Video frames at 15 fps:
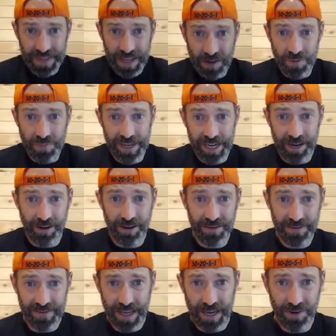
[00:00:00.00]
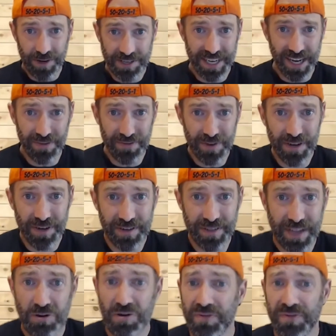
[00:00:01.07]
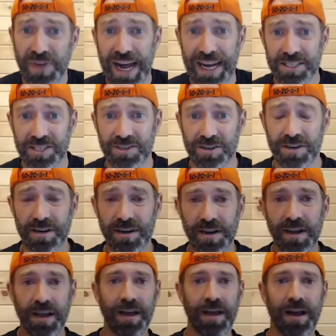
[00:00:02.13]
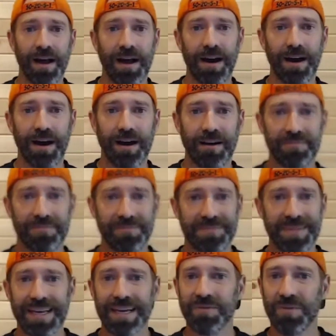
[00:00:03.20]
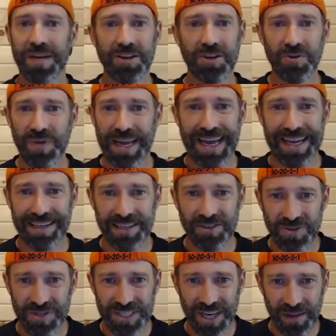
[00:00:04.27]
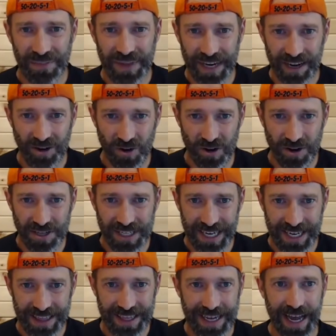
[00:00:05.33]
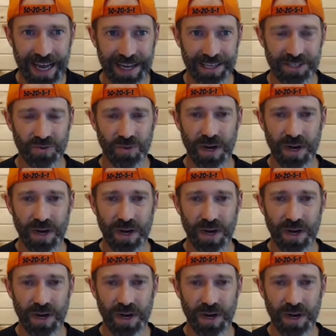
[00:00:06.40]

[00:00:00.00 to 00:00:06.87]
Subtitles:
They were bigger, they were tougher, they were faster. And we knew we had to do something in order to get the edge.